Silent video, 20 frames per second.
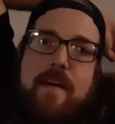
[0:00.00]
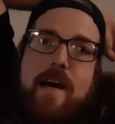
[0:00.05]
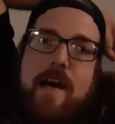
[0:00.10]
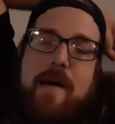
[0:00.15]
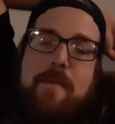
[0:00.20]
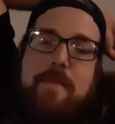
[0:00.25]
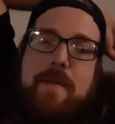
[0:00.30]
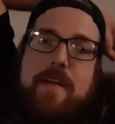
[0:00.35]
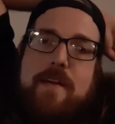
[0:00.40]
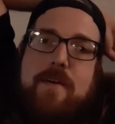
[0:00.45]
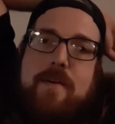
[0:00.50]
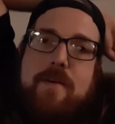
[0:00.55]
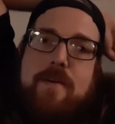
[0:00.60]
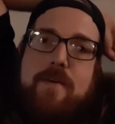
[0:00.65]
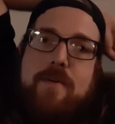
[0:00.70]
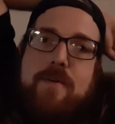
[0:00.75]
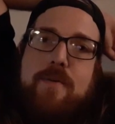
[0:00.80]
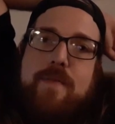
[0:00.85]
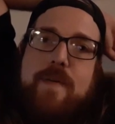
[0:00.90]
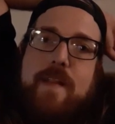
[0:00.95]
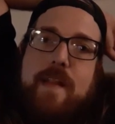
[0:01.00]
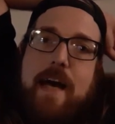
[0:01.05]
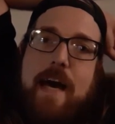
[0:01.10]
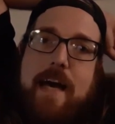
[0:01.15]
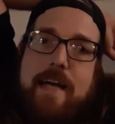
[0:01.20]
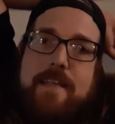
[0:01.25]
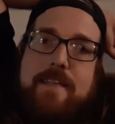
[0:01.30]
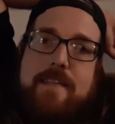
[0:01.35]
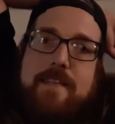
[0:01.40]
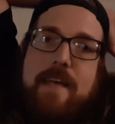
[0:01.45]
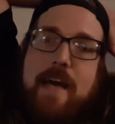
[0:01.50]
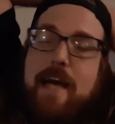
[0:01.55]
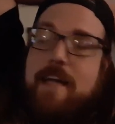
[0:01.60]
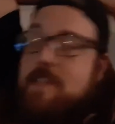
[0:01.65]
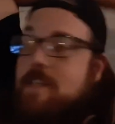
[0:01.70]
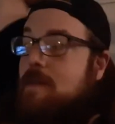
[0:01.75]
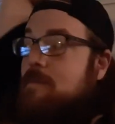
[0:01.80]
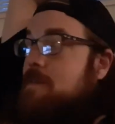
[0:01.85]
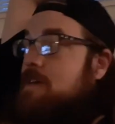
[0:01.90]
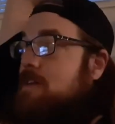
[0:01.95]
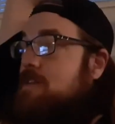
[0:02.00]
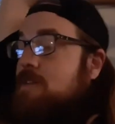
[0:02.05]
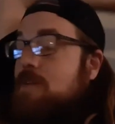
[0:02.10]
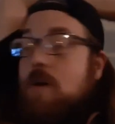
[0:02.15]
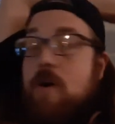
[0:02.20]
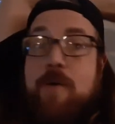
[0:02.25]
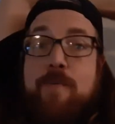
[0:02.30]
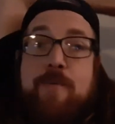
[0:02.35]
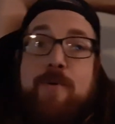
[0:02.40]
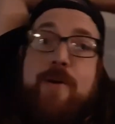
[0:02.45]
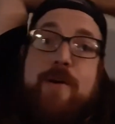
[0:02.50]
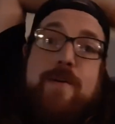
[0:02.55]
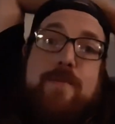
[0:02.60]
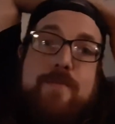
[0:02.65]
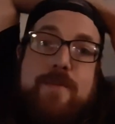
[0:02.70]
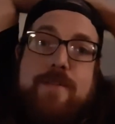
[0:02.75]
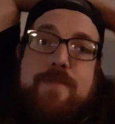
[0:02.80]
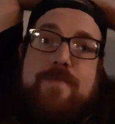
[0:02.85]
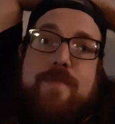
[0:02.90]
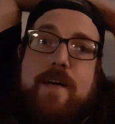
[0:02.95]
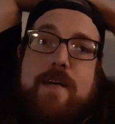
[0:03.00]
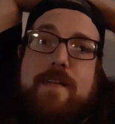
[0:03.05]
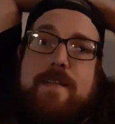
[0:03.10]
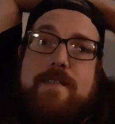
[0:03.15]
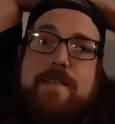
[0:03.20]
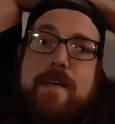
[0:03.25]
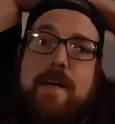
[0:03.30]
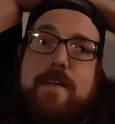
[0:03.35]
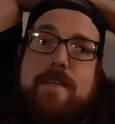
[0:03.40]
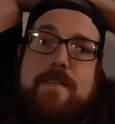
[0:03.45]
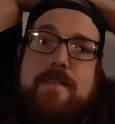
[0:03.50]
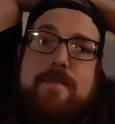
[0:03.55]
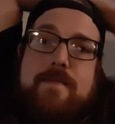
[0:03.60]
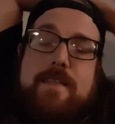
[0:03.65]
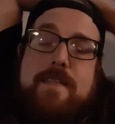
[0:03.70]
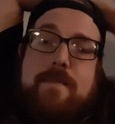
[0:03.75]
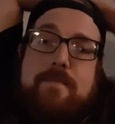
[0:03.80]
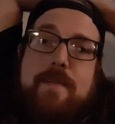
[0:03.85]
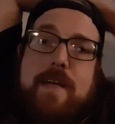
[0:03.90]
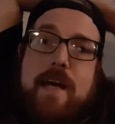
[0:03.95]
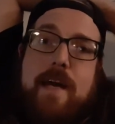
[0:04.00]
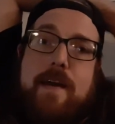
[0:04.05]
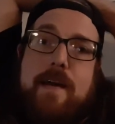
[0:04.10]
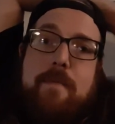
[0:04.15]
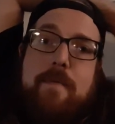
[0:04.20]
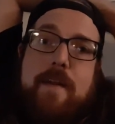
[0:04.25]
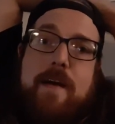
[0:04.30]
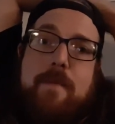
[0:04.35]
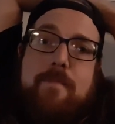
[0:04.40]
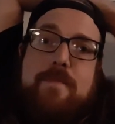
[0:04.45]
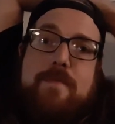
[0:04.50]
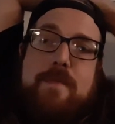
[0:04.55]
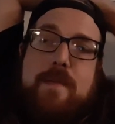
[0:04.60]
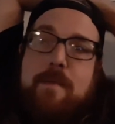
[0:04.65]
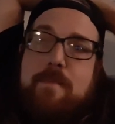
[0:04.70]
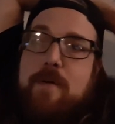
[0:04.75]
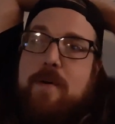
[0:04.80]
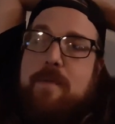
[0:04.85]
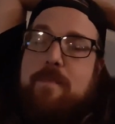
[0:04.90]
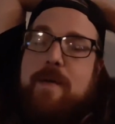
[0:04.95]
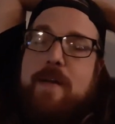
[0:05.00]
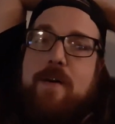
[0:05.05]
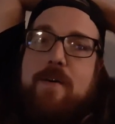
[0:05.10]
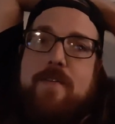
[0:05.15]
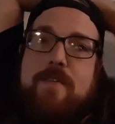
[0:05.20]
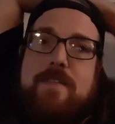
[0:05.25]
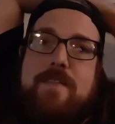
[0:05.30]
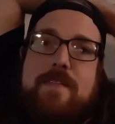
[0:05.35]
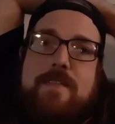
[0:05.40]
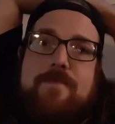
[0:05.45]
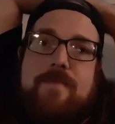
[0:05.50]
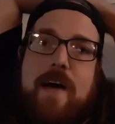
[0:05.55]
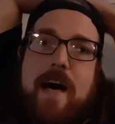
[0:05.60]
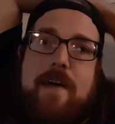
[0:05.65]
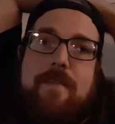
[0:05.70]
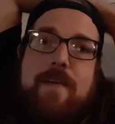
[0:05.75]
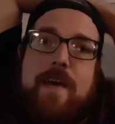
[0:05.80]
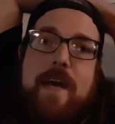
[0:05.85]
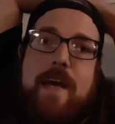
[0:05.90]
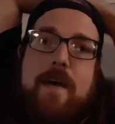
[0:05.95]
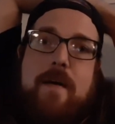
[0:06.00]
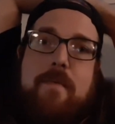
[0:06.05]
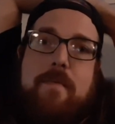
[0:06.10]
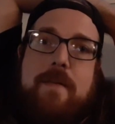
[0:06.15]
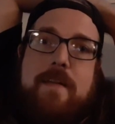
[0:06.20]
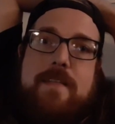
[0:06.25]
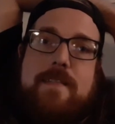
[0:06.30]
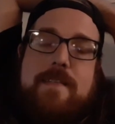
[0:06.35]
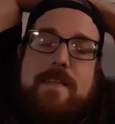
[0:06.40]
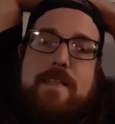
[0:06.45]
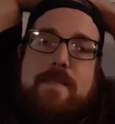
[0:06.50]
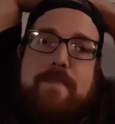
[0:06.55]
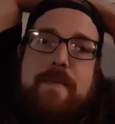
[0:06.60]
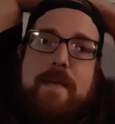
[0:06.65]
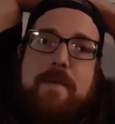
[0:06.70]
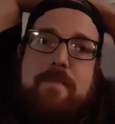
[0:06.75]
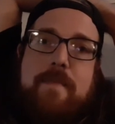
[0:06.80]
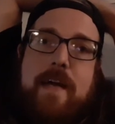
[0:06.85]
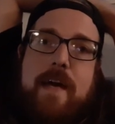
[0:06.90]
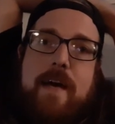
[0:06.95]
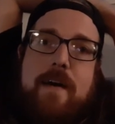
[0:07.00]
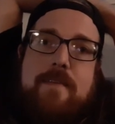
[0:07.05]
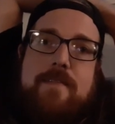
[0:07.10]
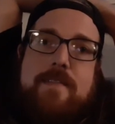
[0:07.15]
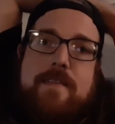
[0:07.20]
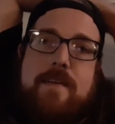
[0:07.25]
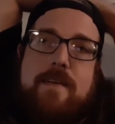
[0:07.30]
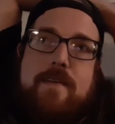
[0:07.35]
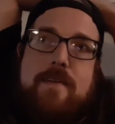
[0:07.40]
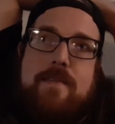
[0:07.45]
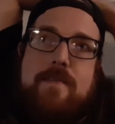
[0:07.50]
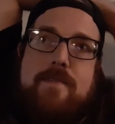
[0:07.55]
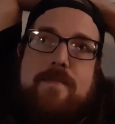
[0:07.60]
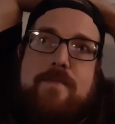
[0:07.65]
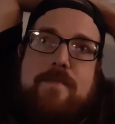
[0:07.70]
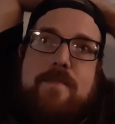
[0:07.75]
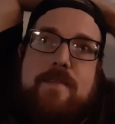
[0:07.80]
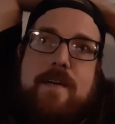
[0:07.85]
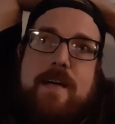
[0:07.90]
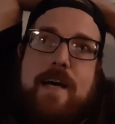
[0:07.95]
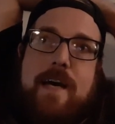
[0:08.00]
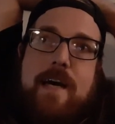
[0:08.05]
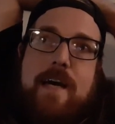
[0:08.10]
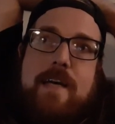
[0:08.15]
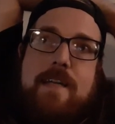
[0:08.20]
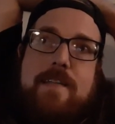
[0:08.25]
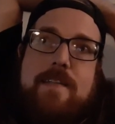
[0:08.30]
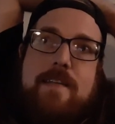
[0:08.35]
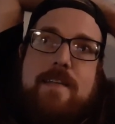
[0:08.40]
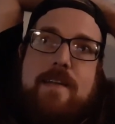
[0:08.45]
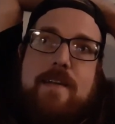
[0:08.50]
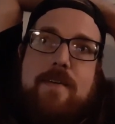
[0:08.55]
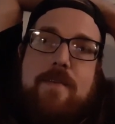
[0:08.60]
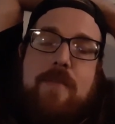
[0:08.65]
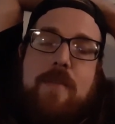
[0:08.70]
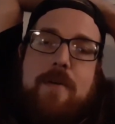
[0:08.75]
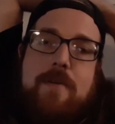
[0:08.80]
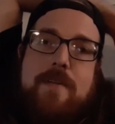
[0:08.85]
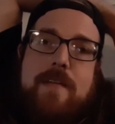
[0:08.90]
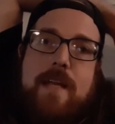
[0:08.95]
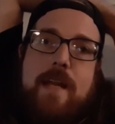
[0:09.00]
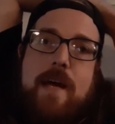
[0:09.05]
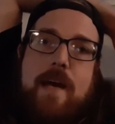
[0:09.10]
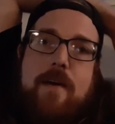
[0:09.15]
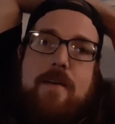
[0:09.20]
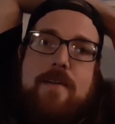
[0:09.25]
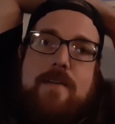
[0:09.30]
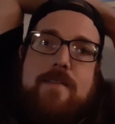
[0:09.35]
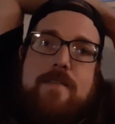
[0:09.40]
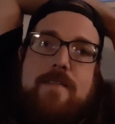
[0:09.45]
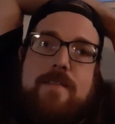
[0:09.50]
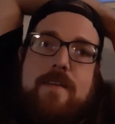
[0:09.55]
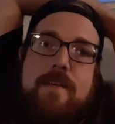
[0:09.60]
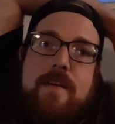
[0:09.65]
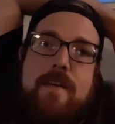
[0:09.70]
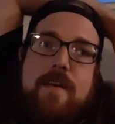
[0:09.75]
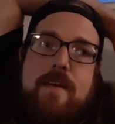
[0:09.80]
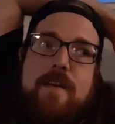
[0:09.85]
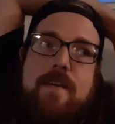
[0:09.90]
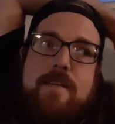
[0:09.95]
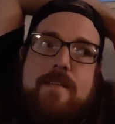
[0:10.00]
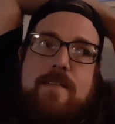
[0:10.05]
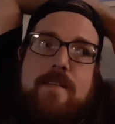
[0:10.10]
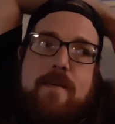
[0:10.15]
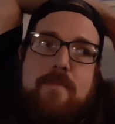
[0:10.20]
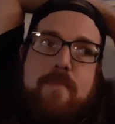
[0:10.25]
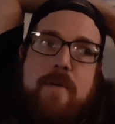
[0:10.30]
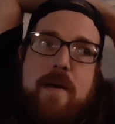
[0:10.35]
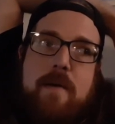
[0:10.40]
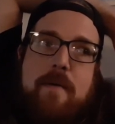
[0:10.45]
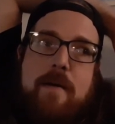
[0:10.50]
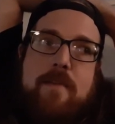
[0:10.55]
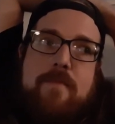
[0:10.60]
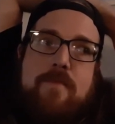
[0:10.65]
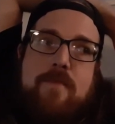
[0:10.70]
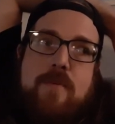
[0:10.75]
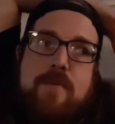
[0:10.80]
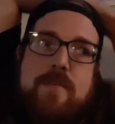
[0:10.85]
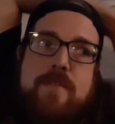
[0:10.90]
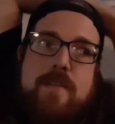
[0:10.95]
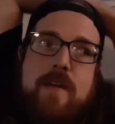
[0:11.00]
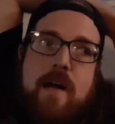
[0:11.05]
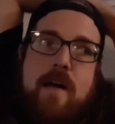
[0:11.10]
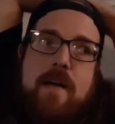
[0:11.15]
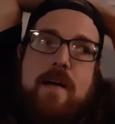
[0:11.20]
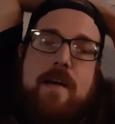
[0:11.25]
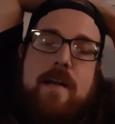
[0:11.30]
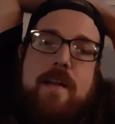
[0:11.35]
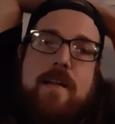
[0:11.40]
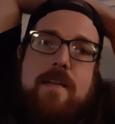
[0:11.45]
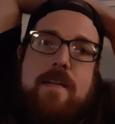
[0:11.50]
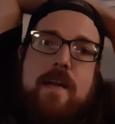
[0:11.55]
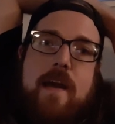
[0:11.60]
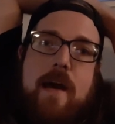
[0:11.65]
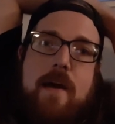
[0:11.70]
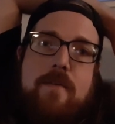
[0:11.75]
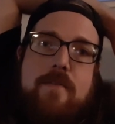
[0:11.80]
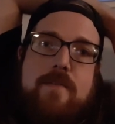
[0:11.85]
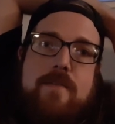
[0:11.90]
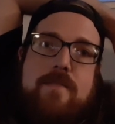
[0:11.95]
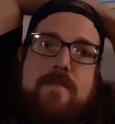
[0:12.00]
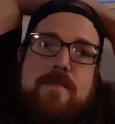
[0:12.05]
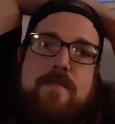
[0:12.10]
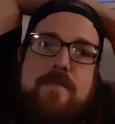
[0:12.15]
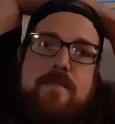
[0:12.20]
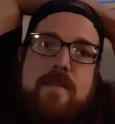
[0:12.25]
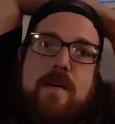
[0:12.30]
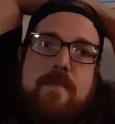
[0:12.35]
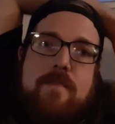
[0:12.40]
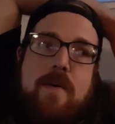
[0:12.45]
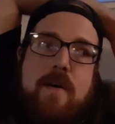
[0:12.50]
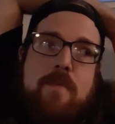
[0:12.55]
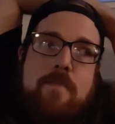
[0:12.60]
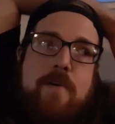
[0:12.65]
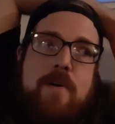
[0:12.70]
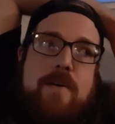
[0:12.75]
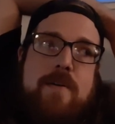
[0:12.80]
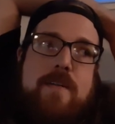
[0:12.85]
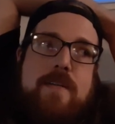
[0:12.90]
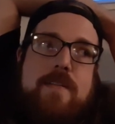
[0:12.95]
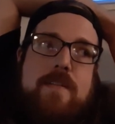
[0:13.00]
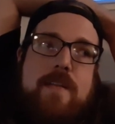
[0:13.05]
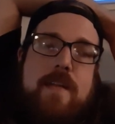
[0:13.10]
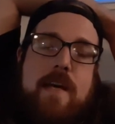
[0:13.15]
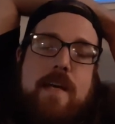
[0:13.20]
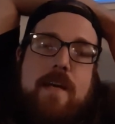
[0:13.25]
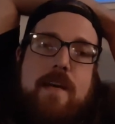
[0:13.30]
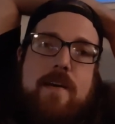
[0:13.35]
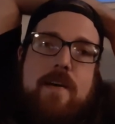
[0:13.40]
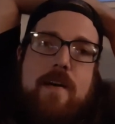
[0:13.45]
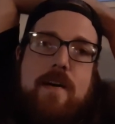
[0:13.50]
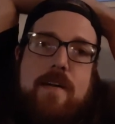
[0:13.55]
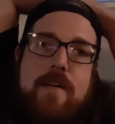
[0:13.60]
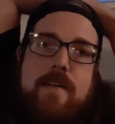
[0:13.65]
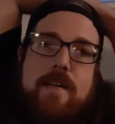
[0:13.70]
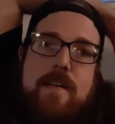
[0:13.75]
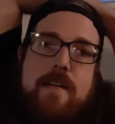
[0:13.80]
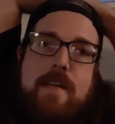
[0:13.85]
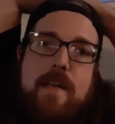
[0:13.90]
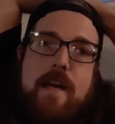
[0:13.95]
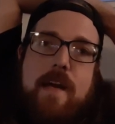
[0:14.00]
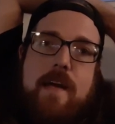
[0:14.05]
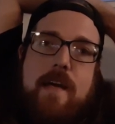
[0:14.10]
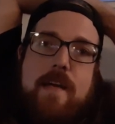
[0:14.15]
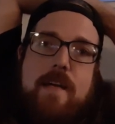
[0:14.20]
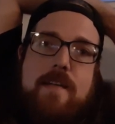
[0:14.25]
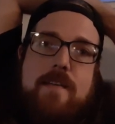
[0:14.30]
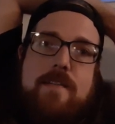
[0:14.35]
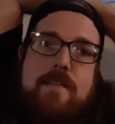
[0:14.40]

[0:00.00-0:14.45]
I'm gonna go relax. Actually, I'm gonna go do homework, which fucking sucks because I'm tired. I've been up. I've been going since 5 a.m. and it's 6 p.m. now, so we're at 13 hours. So probably about 4 solid hours of homework, and then I can call it a day.